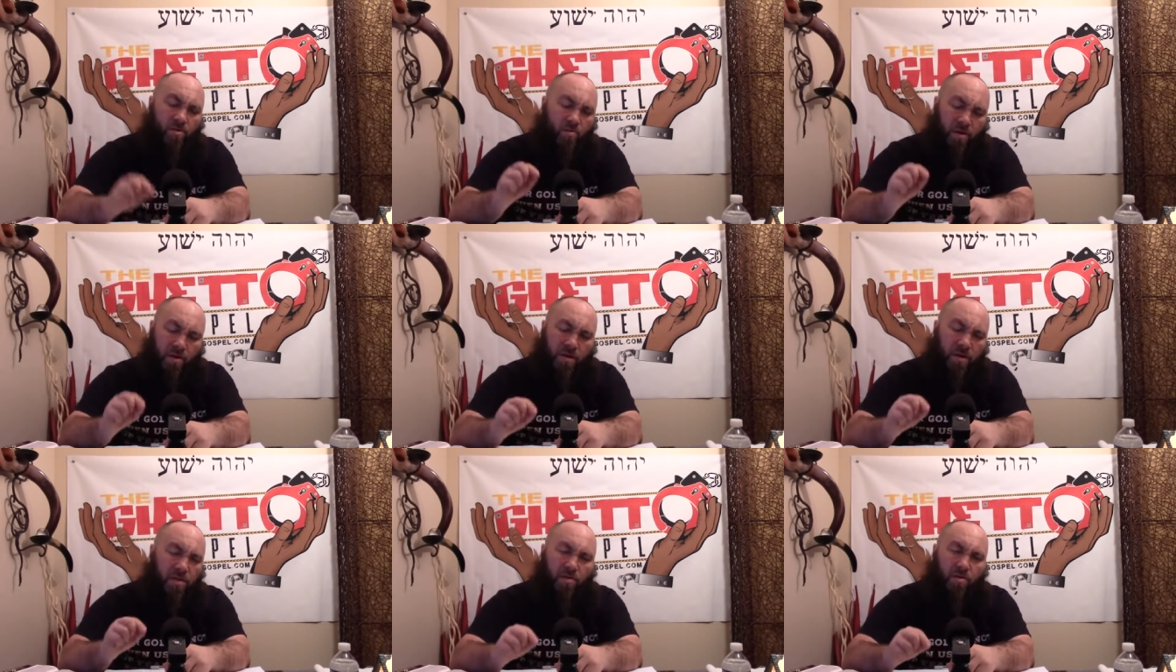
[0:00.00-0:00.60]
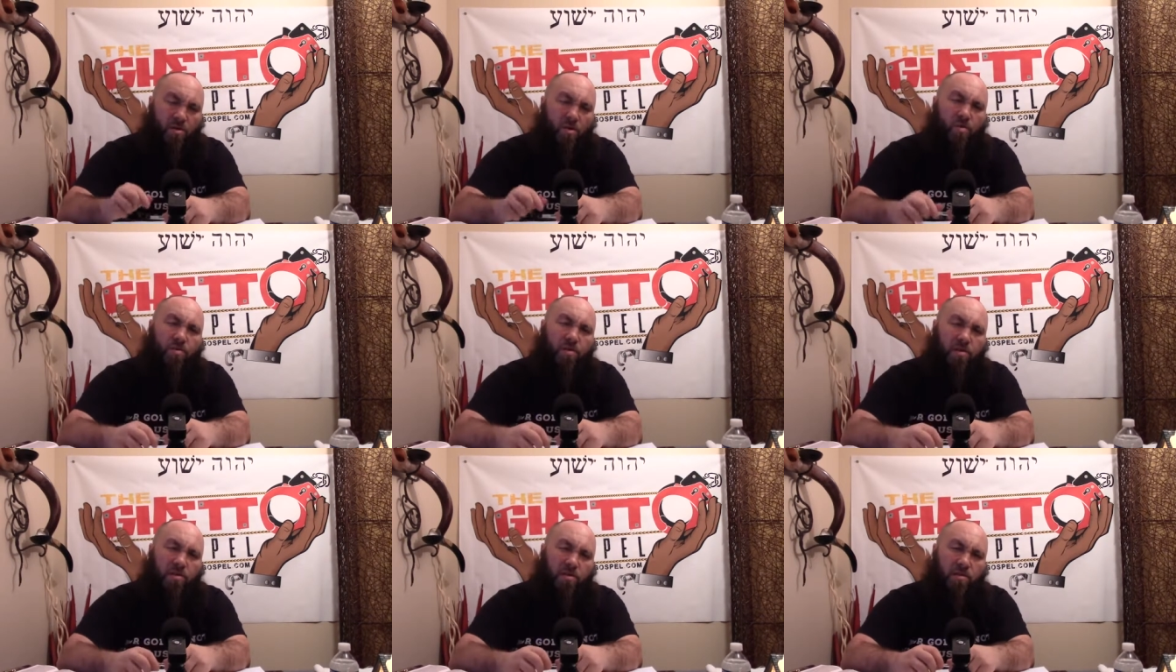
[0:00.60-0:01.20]
You needed to
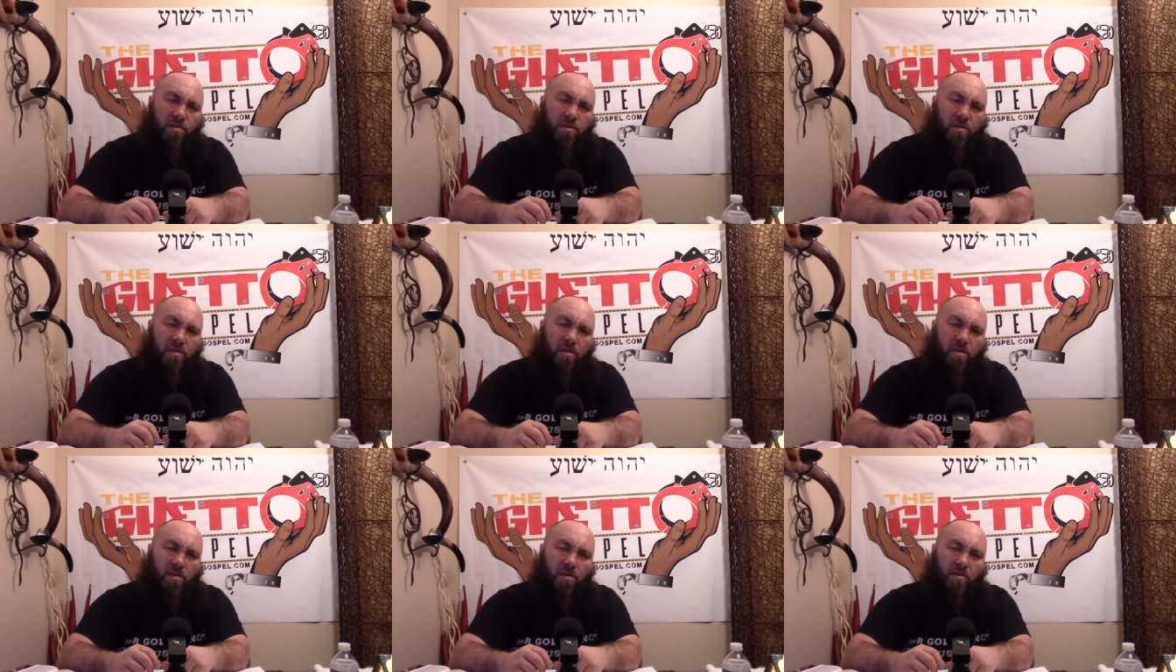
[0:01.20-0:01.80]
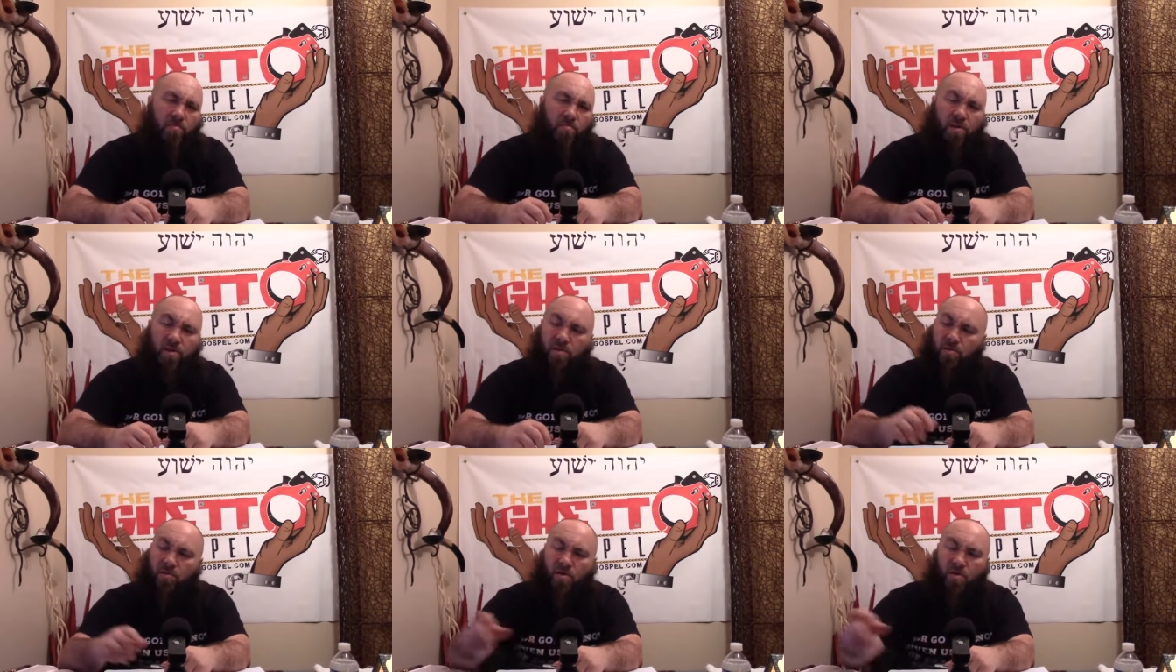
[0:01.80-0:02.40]
know this,
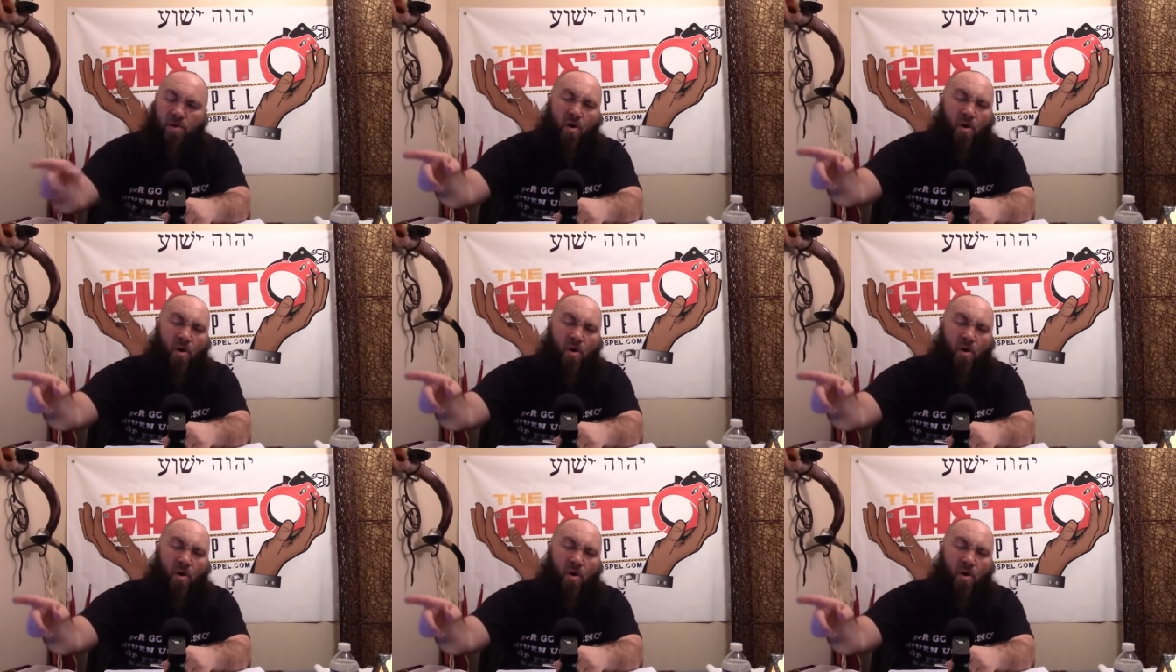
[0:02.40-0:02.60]
because